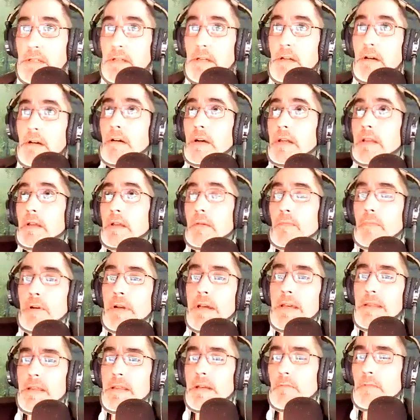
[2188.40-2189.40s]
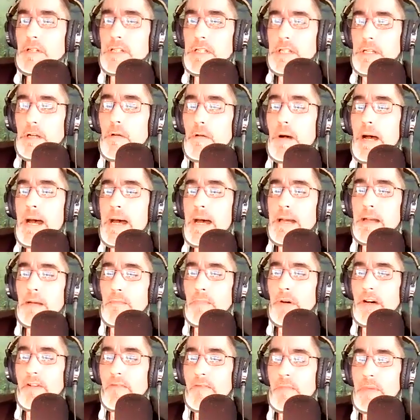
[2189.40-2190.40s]
the breathing was so high
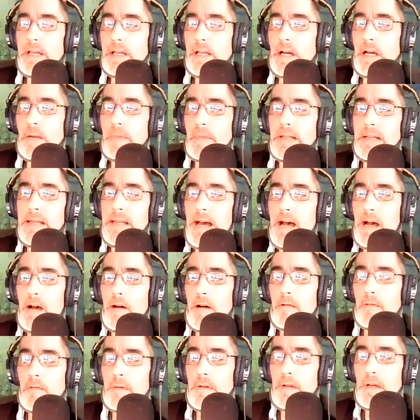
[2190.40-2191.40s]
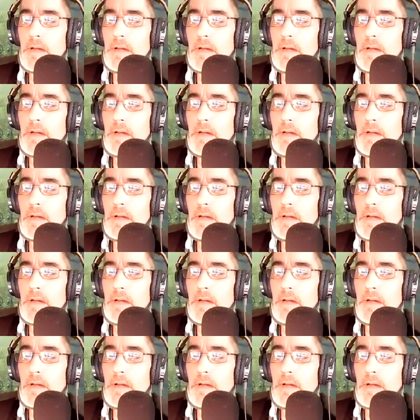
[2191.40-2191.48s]
above me coming down